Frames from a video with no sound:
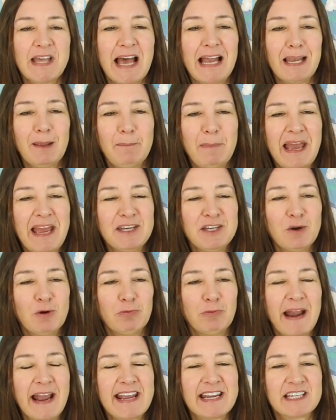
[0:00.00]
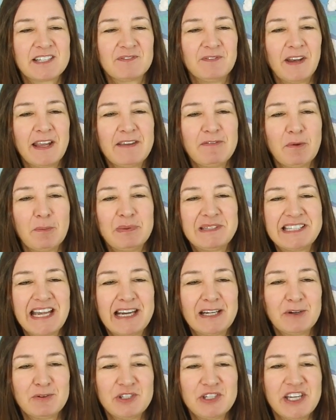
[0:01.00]
Jalapeno Ranch Flavor
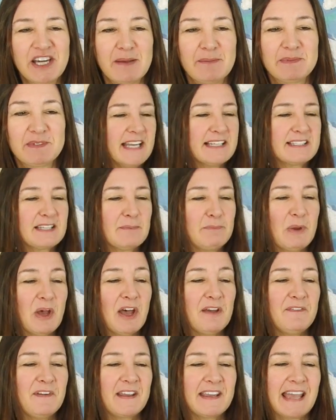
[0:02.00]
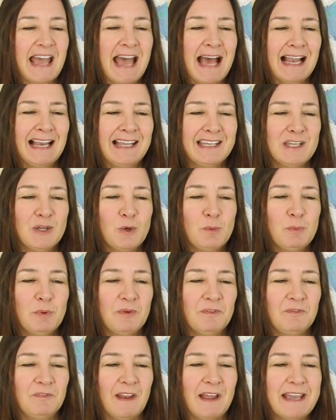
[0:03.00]
Potato Chips. It's the perfect alley-oop
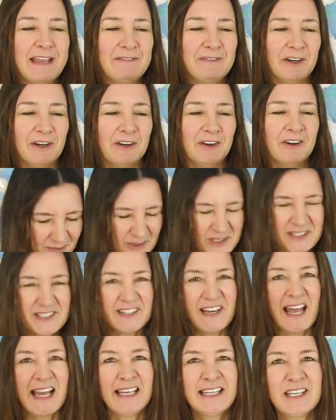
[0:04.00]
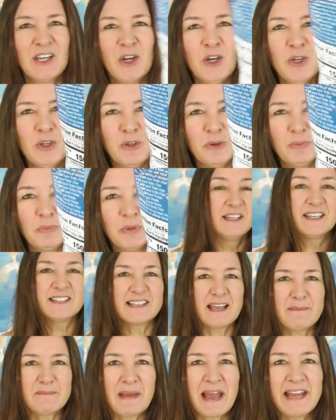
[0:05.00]
of flavor. What's an alley-oop? Is
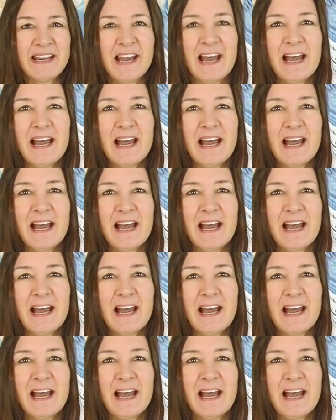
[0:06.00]
that made